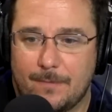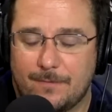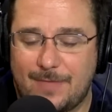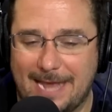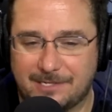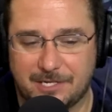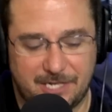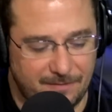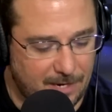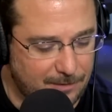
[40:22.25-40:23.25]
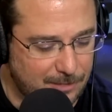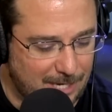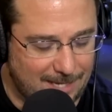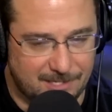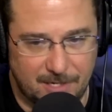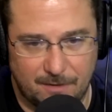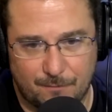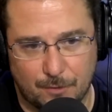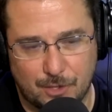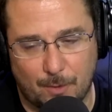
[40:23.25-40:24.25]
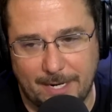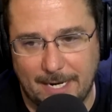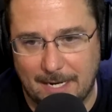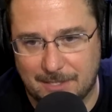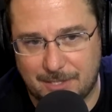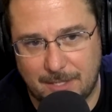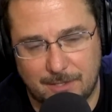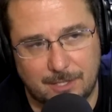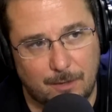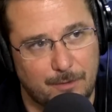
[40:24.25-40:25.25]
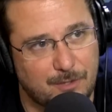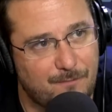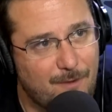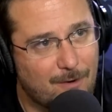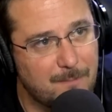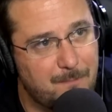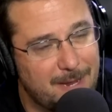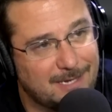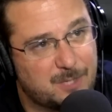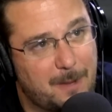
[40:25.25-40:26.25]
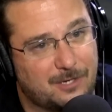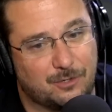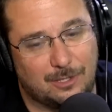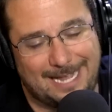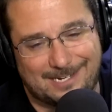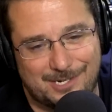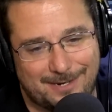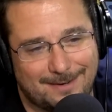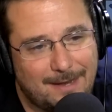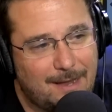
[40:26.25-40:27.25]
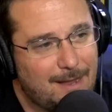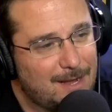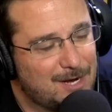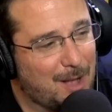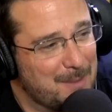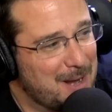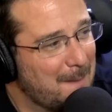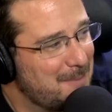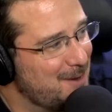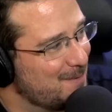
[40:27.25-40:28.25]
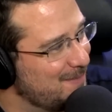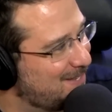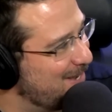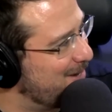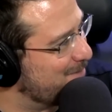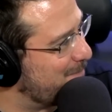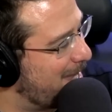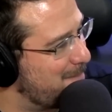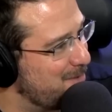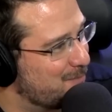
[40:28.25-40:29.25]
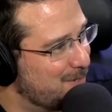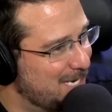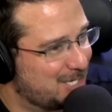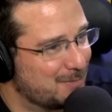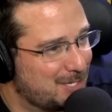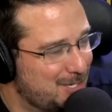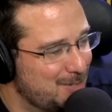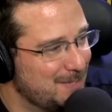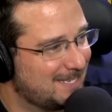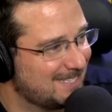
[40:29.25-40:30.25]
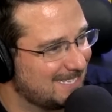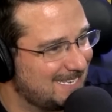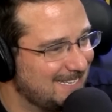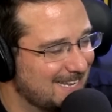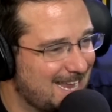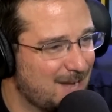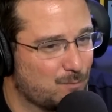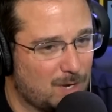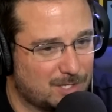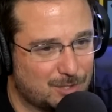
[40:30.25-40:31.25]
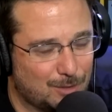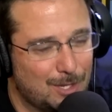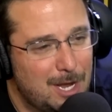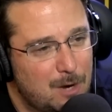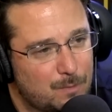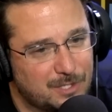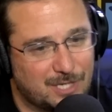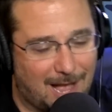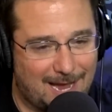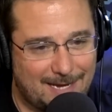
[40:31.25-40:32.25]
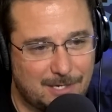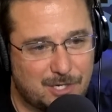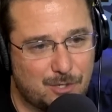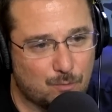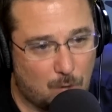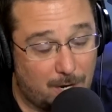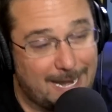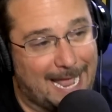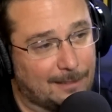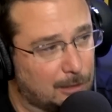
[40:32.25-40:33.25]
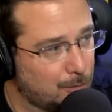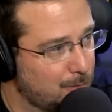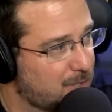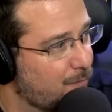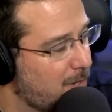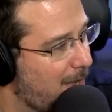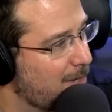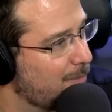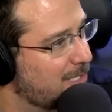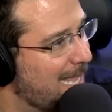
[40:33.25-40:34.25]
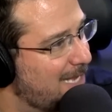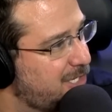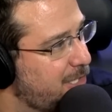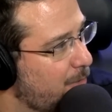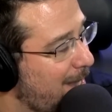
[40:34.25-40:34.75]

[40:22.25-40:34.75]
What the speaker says: Thanks to Stephen Hunter Johnson for joining us. So there's a very big special election coming up here in the city of Miami for District 2. This is the seat that Ken Russell resigned to run and lose for Congress last year.